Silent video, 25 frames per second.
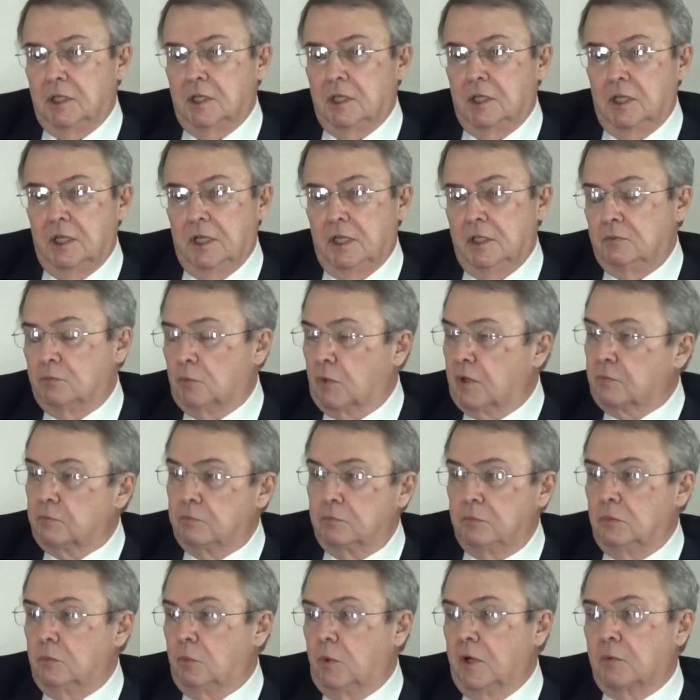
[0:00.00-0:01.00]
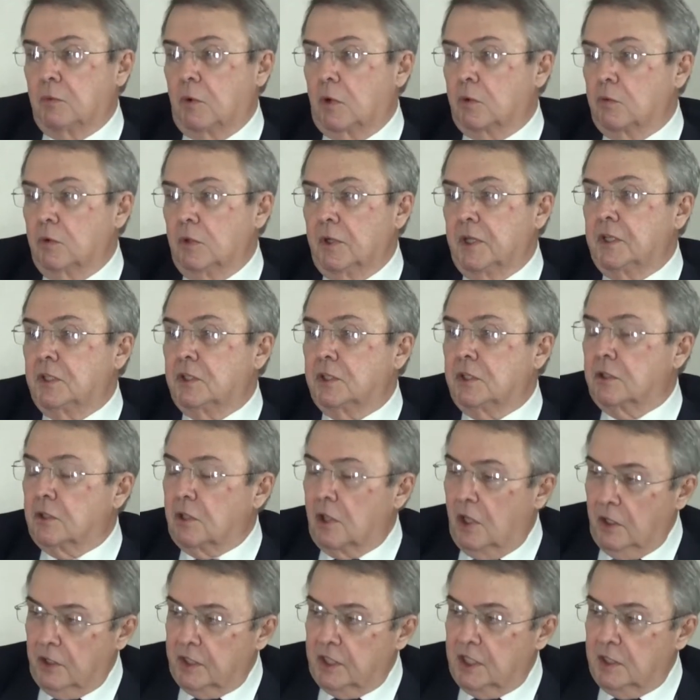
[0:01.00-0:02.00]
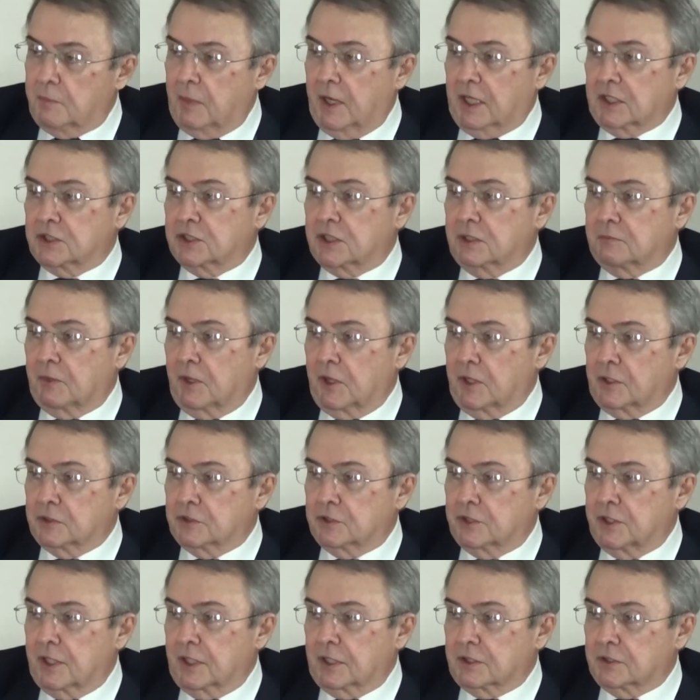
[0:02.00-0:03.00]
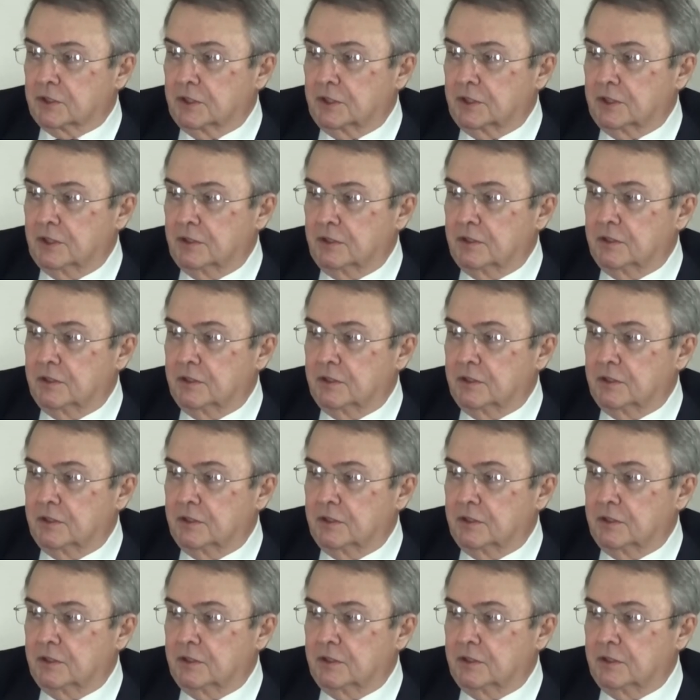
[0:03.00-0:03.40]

Uh, and we we weren't really talking about some of those things.